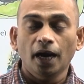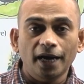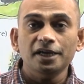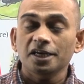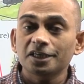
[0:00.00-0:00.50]

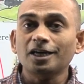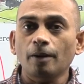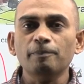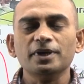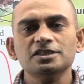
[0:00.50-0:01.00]
And it
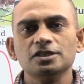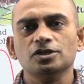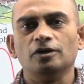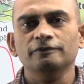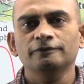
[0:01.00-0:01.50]
comprises
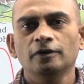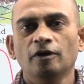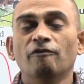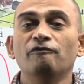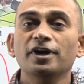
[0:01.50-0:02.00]
of
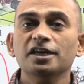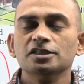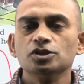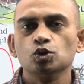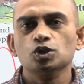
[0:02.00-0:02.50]

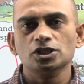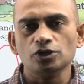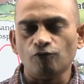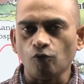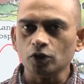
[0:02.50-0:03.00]
various sources
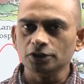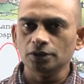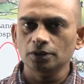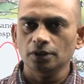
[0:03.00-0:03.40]
of water